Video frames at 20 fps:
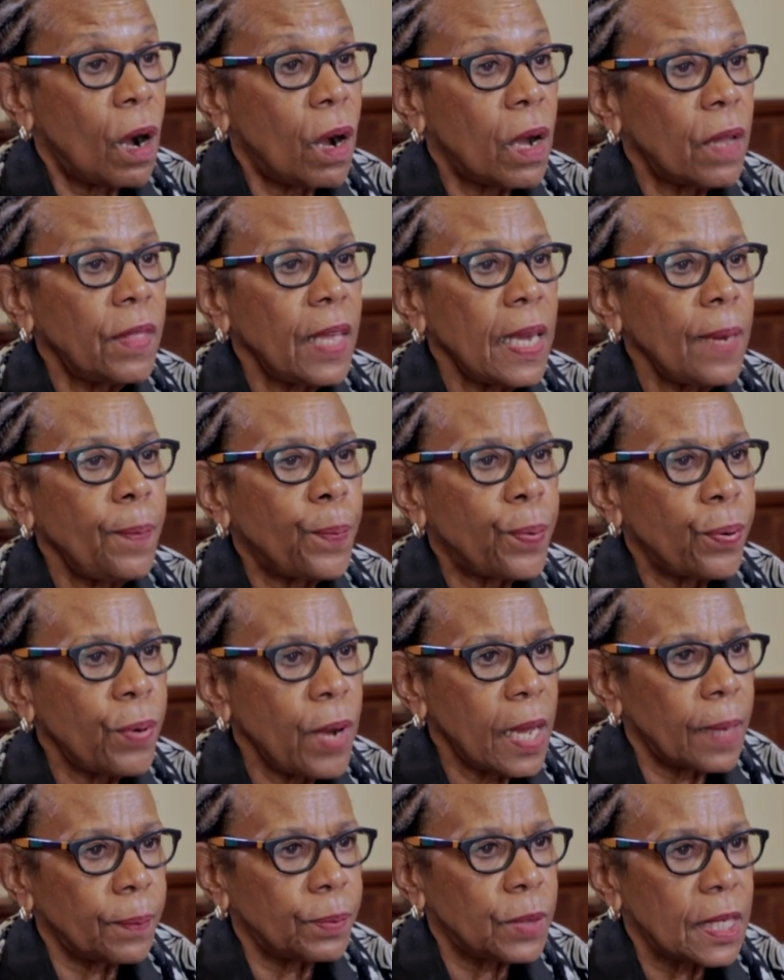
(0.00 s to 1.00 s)
Are they
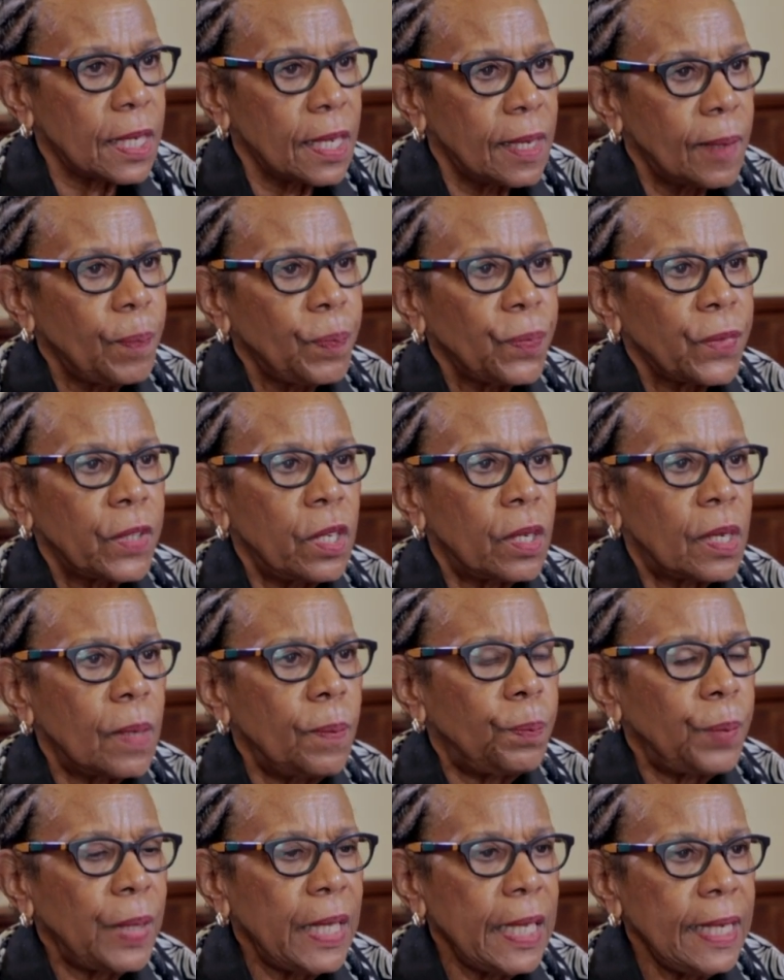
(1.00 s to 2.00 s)
prepped to
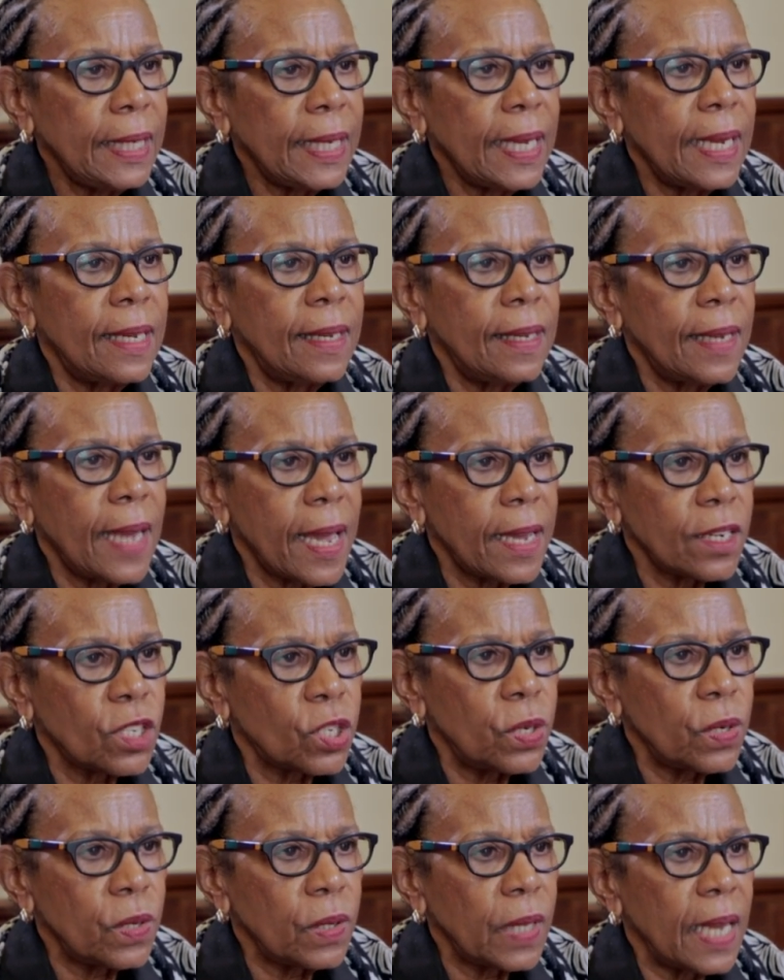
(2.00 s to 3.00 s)
compete in
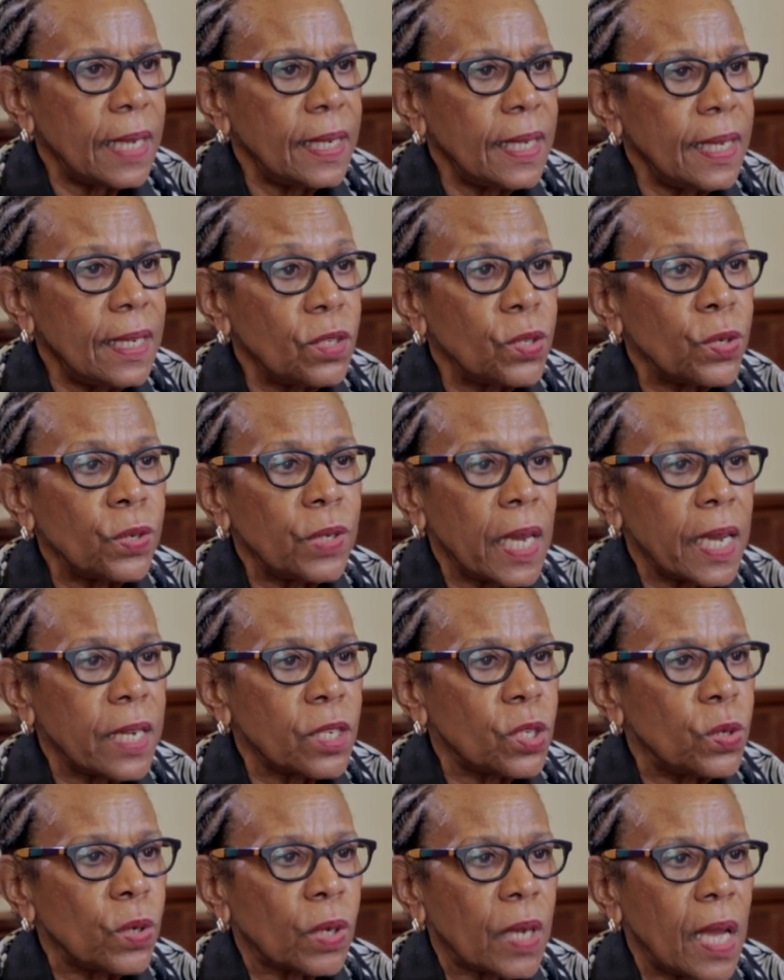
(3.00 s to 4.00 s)
national and
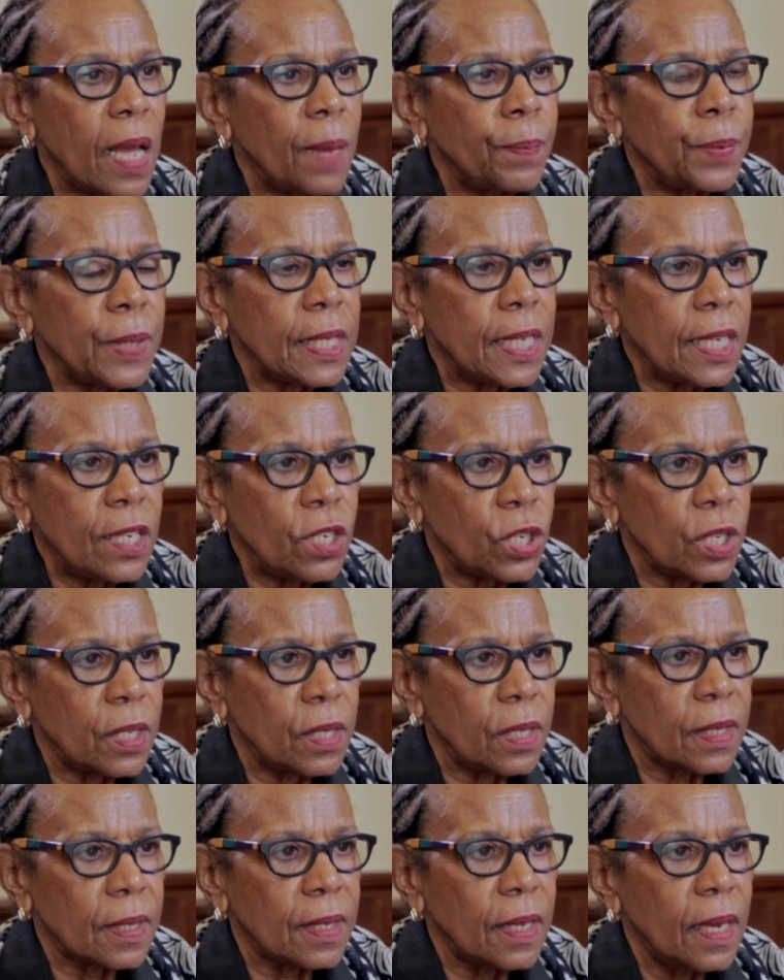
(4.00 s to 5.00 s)
international
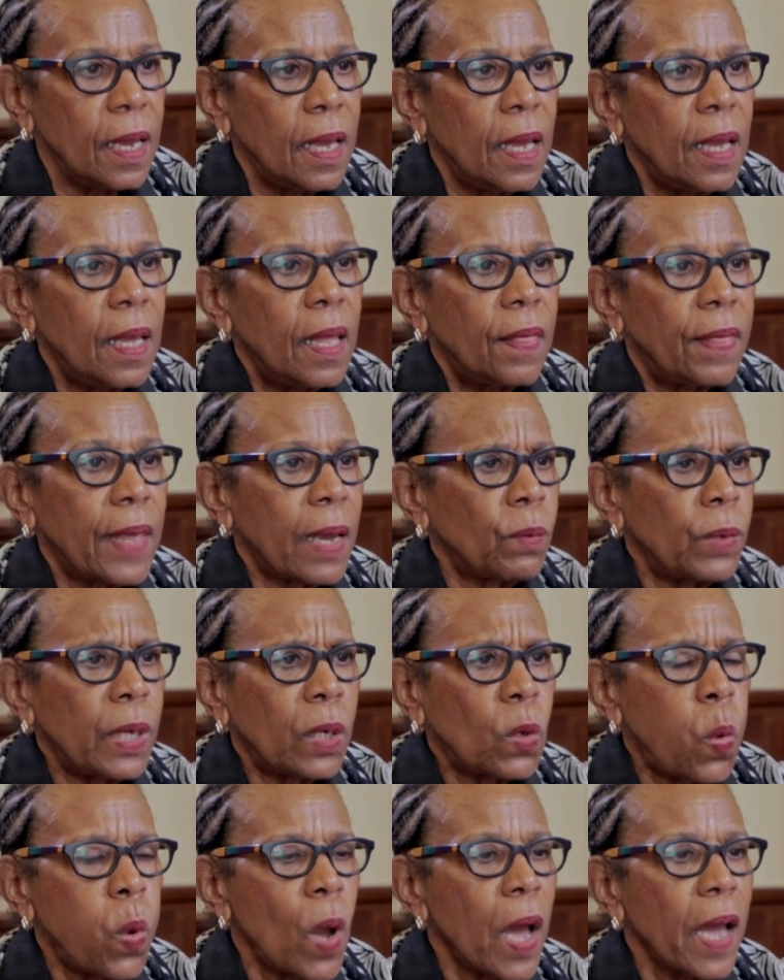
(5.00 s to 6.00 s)
competitions that
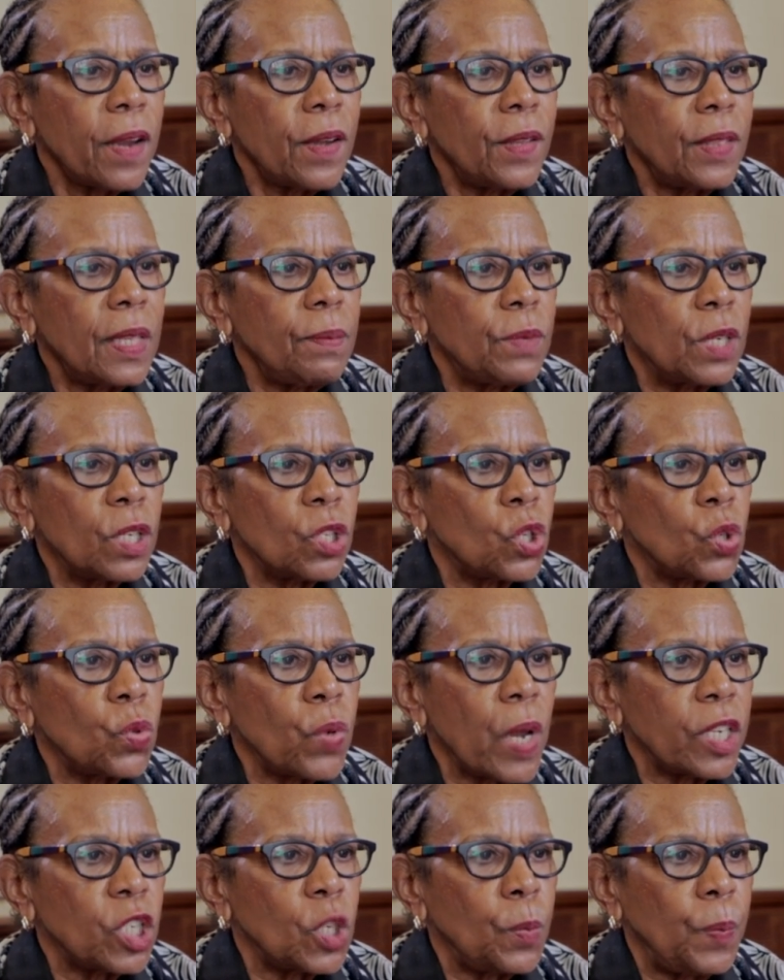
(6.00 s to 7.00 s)
require them to
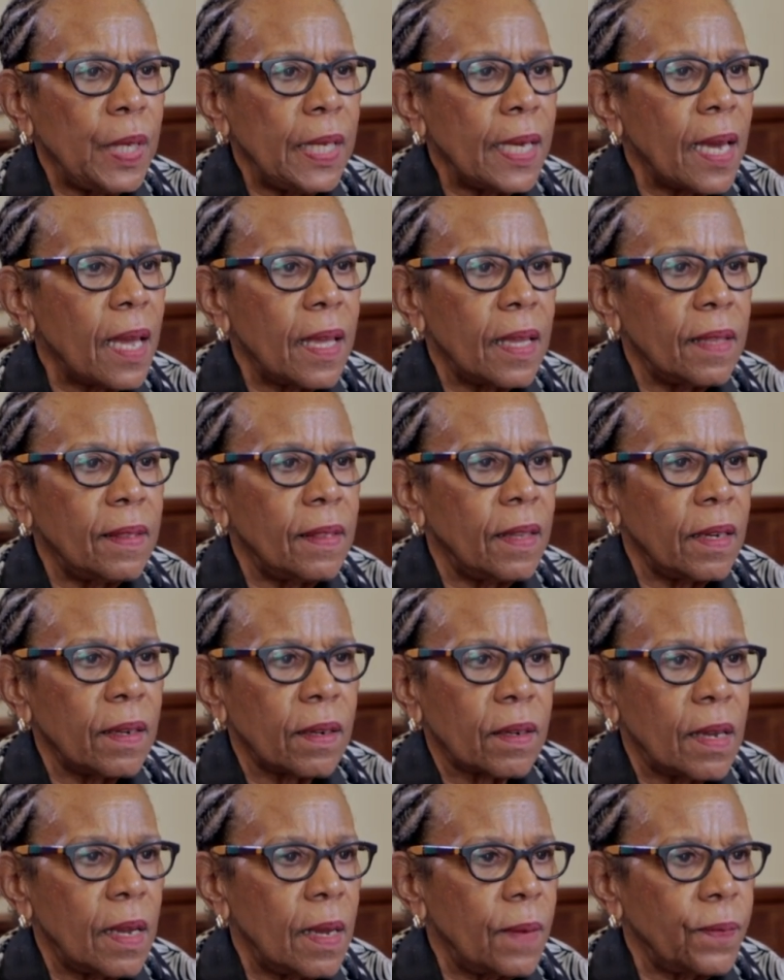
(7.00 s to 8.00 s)
stretch beyond
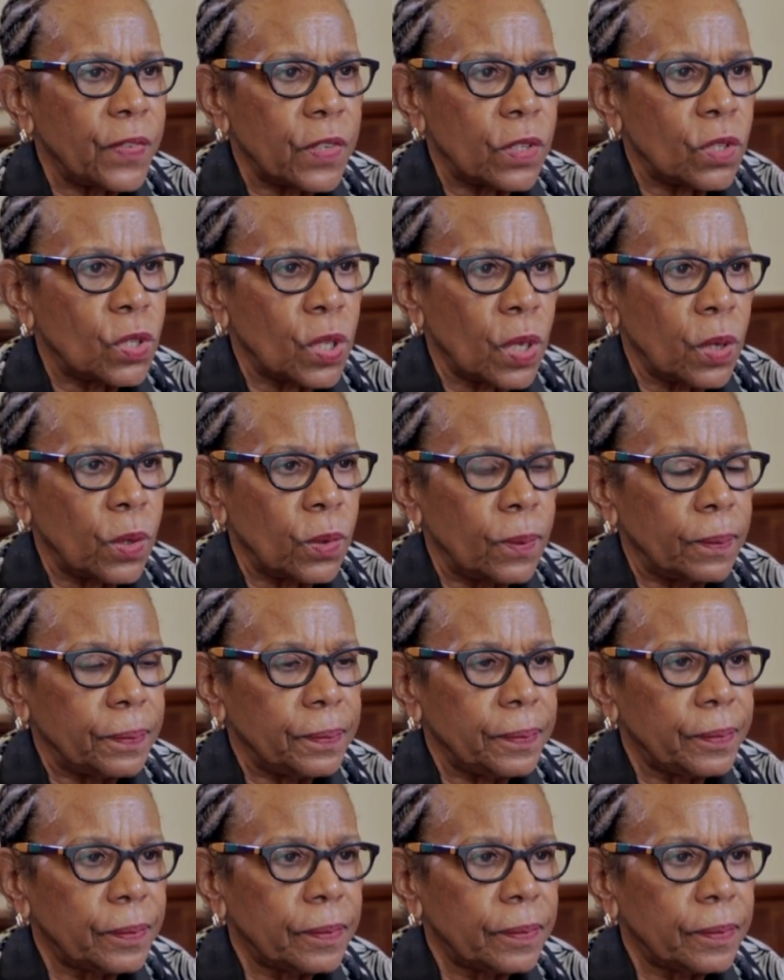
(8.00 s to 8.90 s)
their comfort zone?